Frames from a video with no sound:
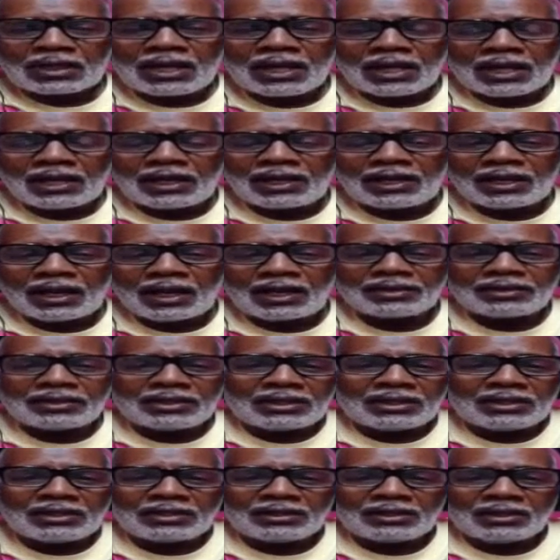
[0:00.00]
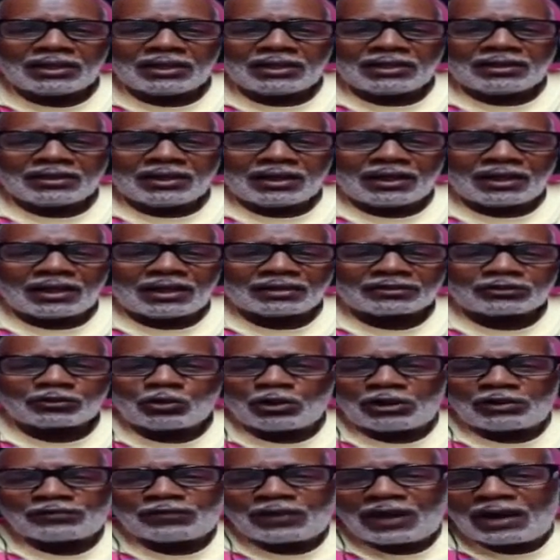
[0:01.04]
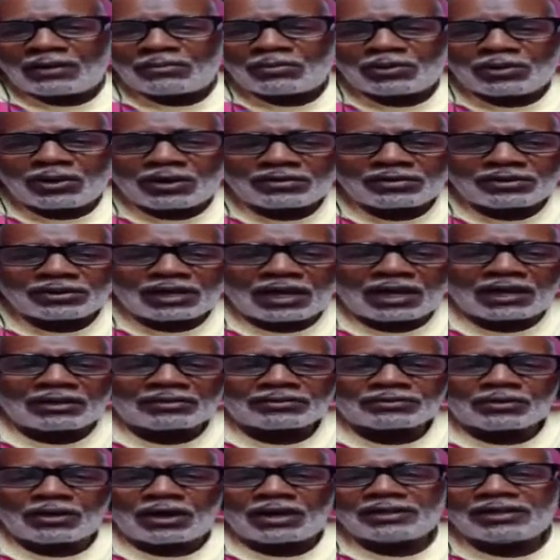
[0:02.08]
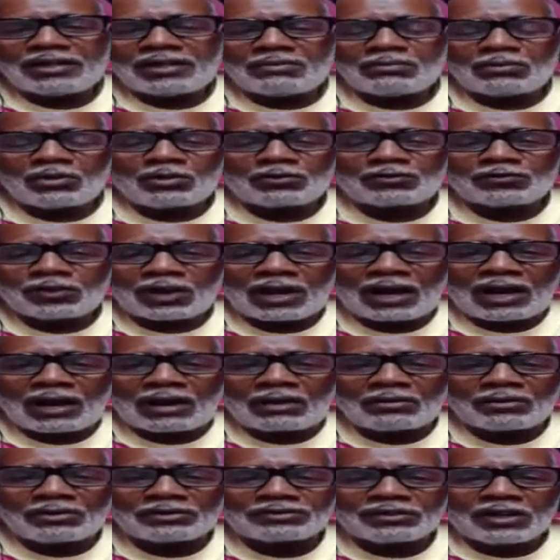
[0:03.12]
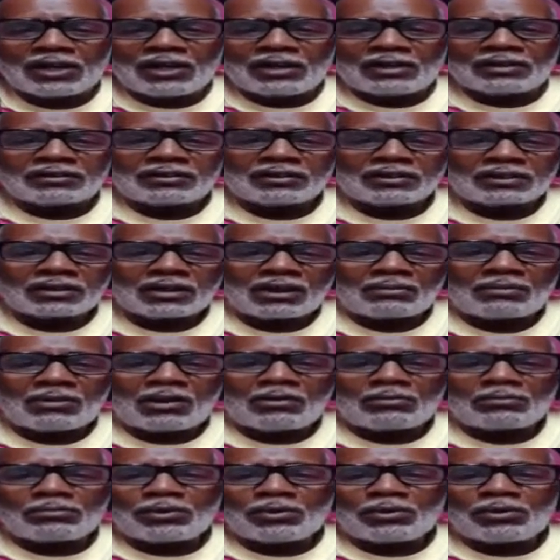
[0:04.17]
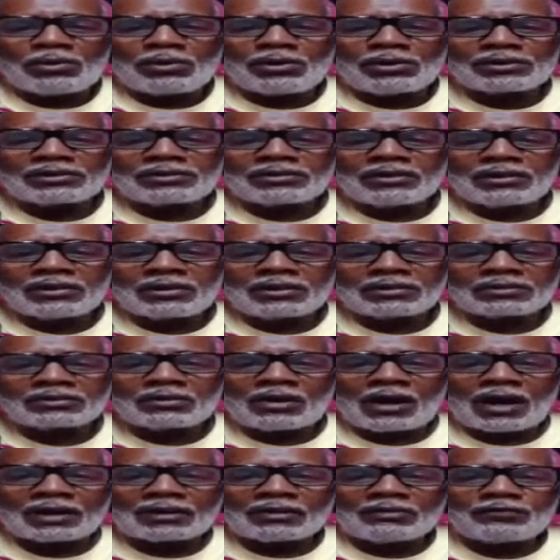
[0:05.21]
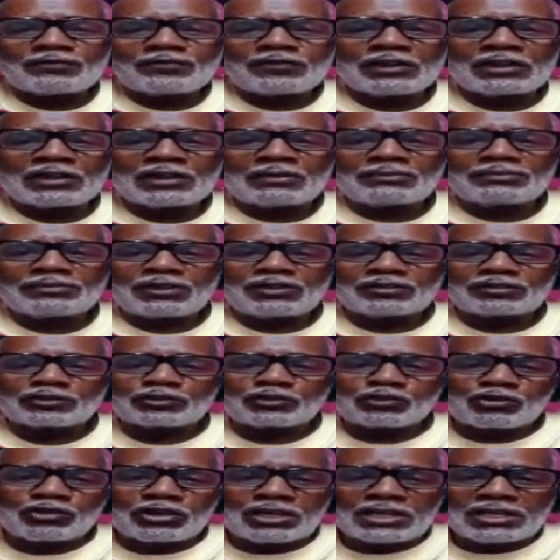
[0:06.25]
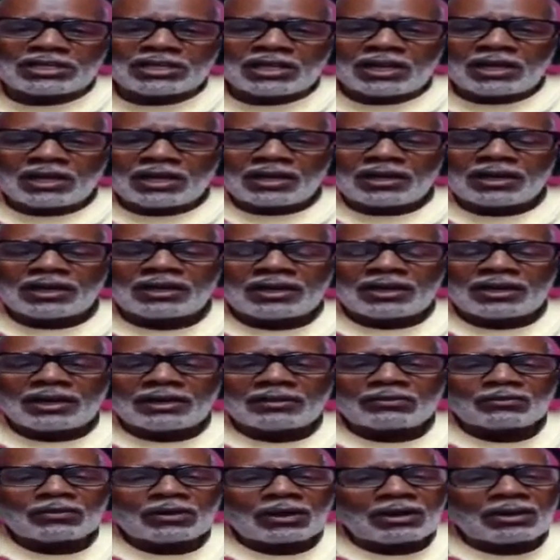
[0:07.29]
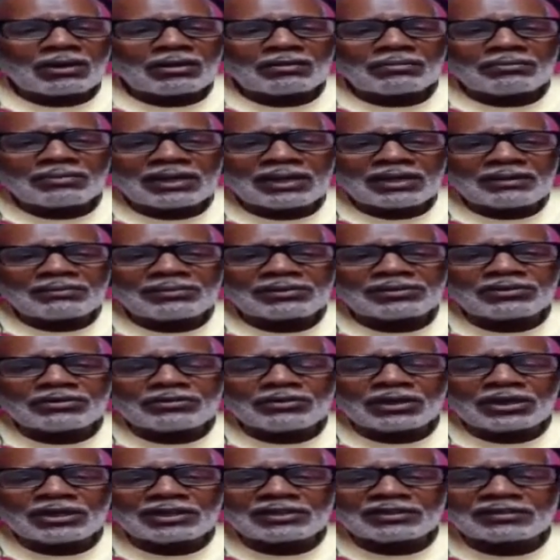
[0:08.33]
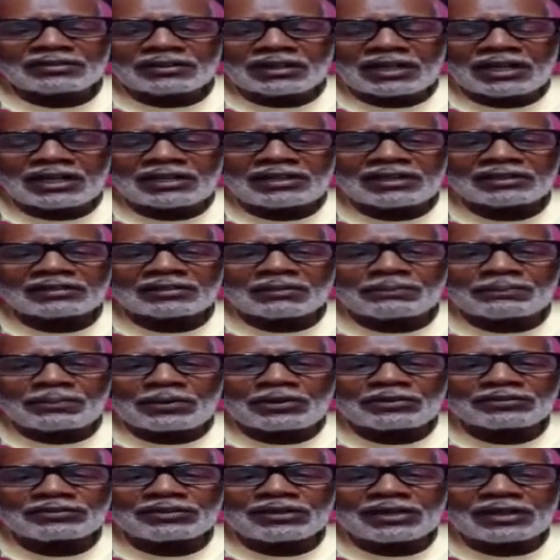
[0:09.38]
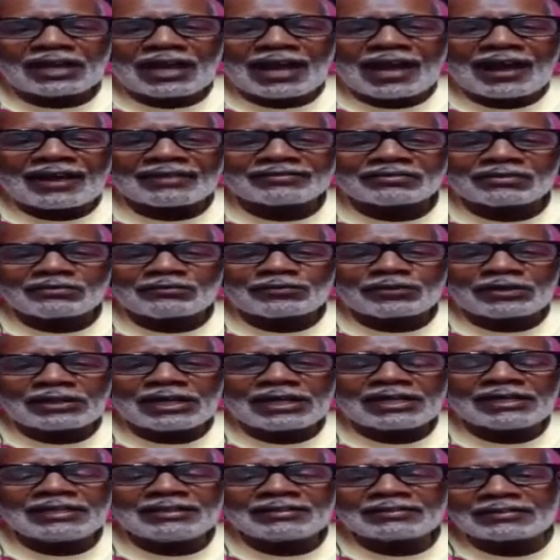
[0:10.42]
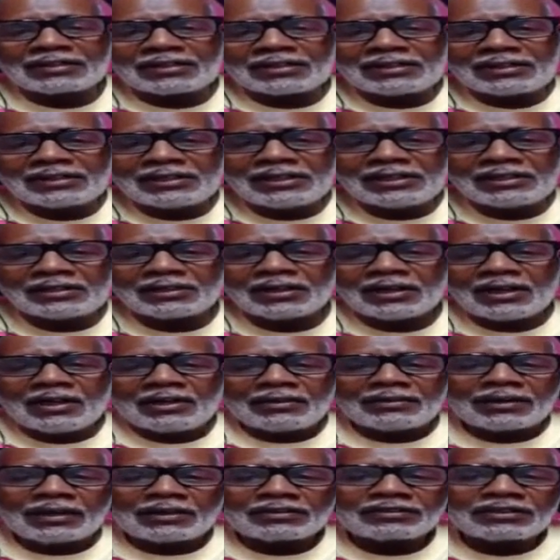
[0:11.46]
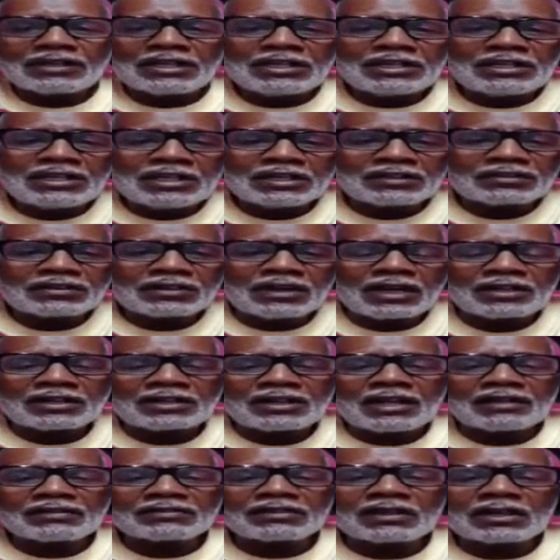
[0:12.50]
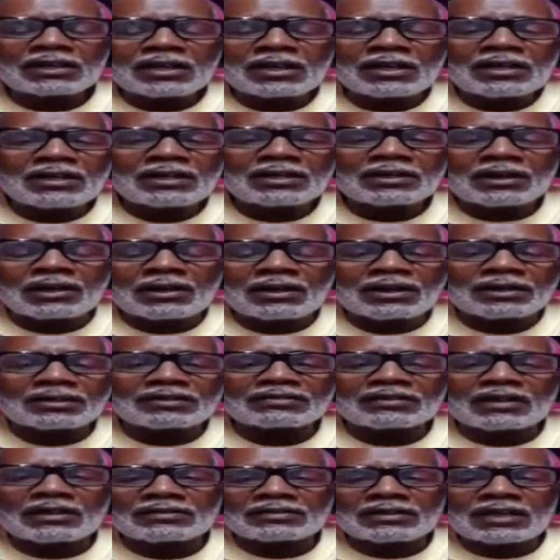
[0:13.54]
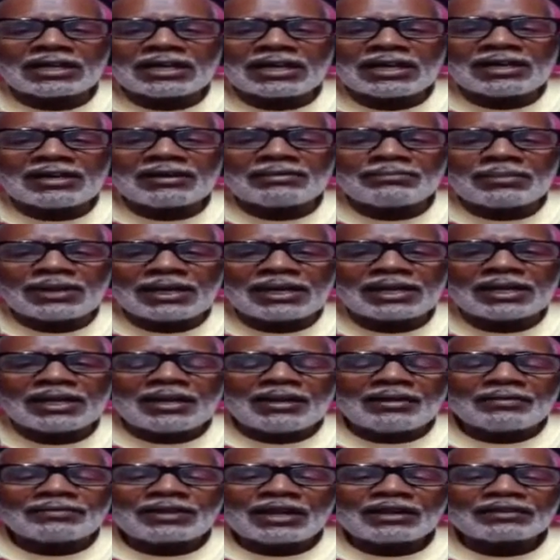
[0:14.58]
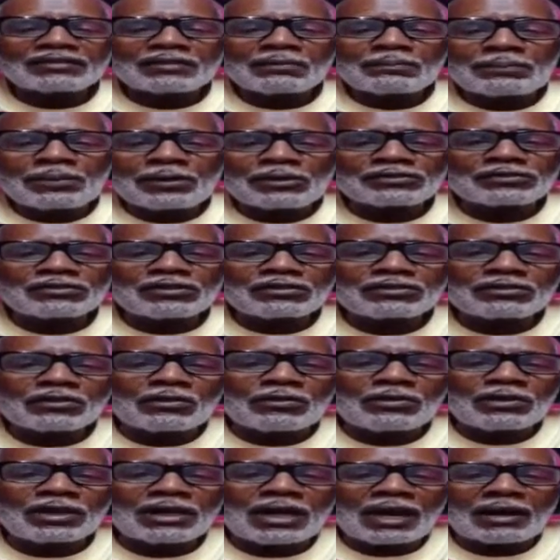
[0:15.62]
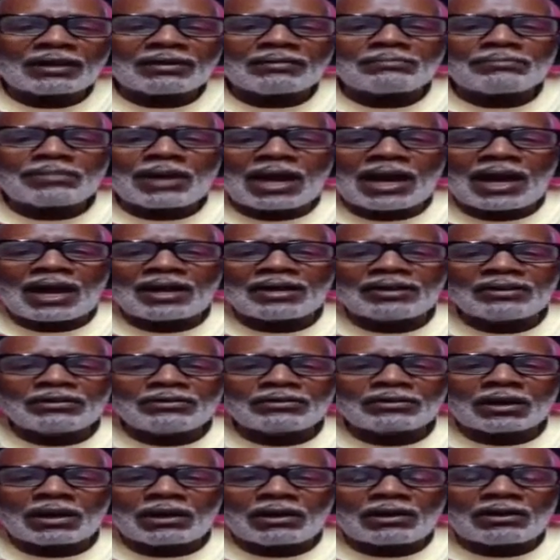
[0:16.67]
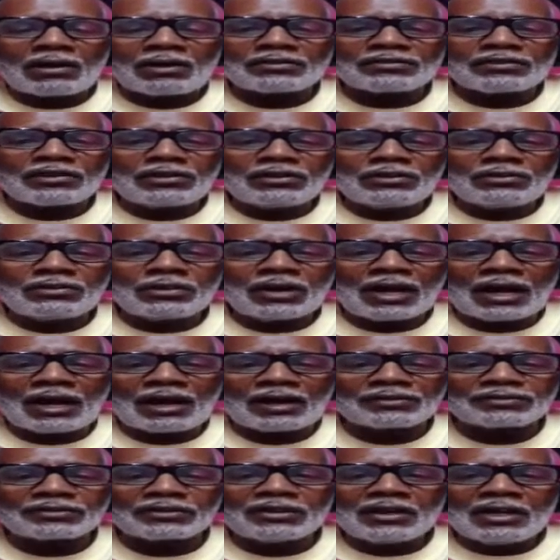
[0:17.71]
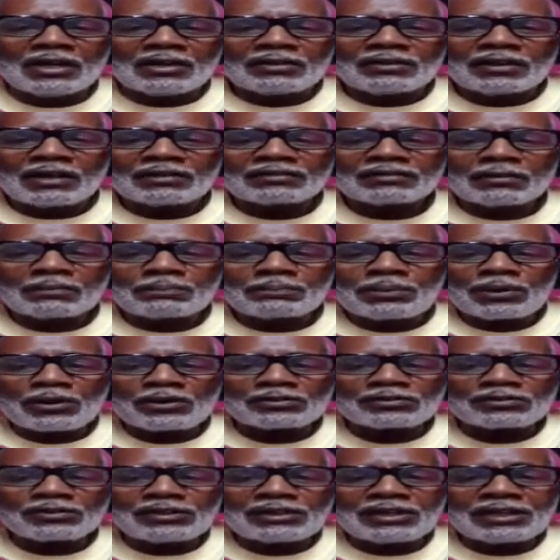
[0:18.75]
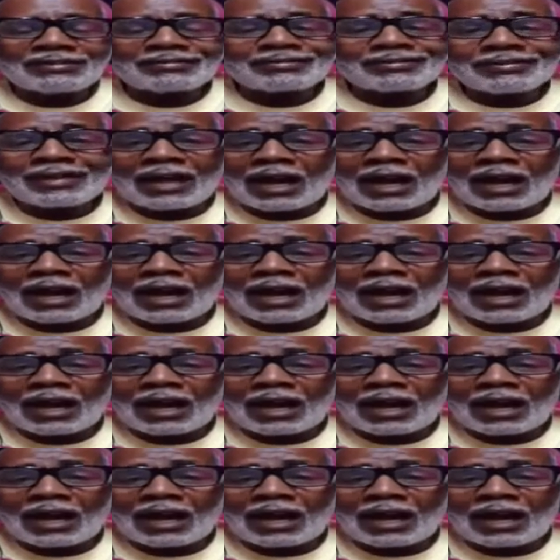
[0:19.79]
hey, I need $2,500 more, or I need more flowers to come on board so I can fill up this tree. And wow, man, but you understand that the person that asking for that is the leader. That's the initiator. That's the con artist. That's the head man. That's the person that's going out and buying new cars and new houses. That's the person that's